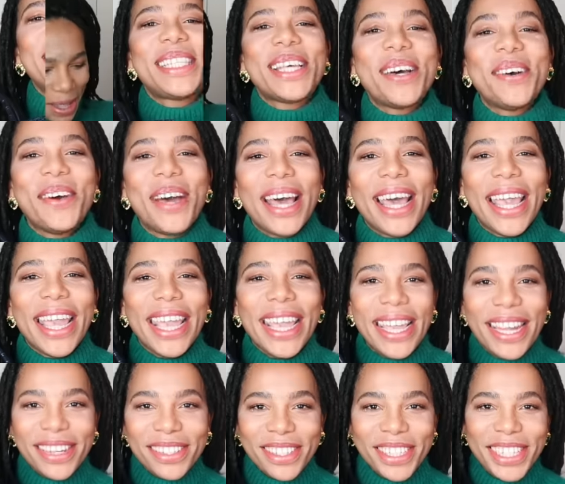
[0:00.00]
So
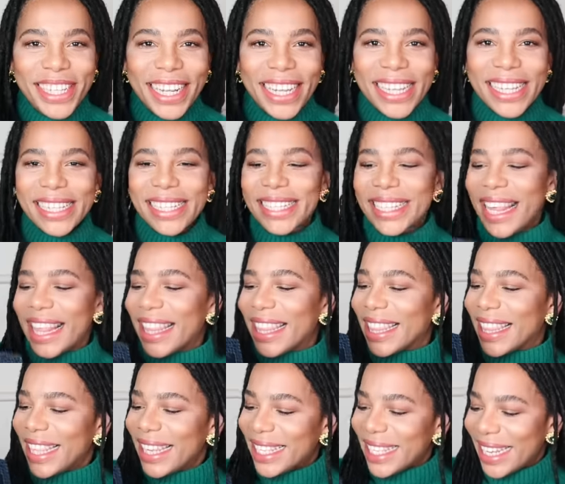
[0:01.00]
here she is.
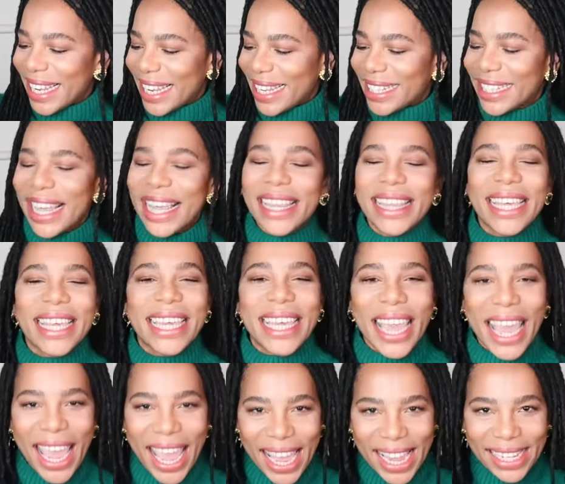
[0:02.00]
This is the
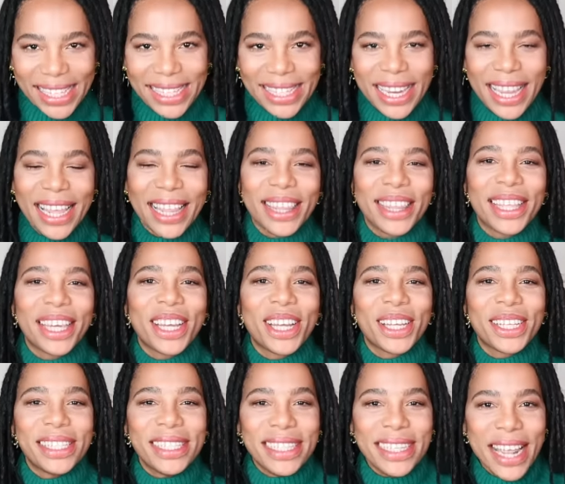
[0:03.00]
Kate in
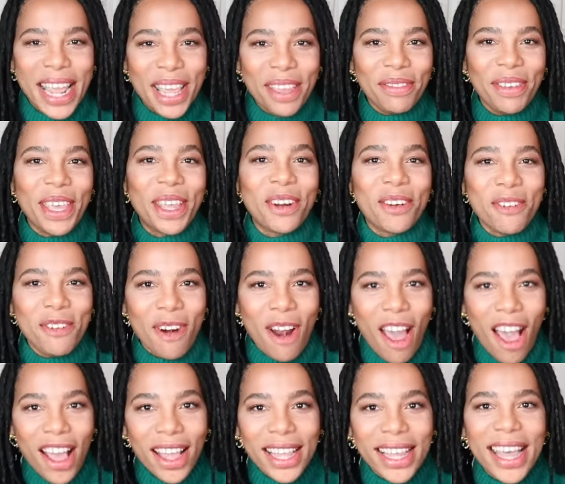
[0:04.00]
the navy
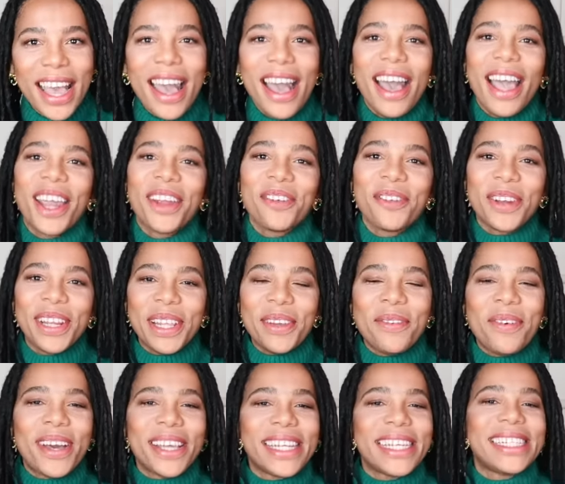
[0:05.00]
croc. I really
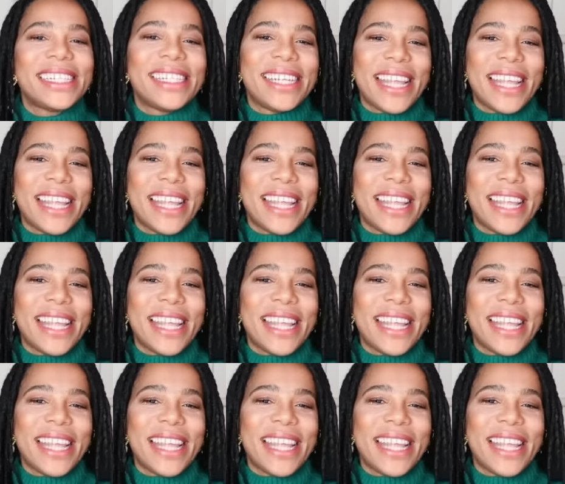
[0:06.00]
wanted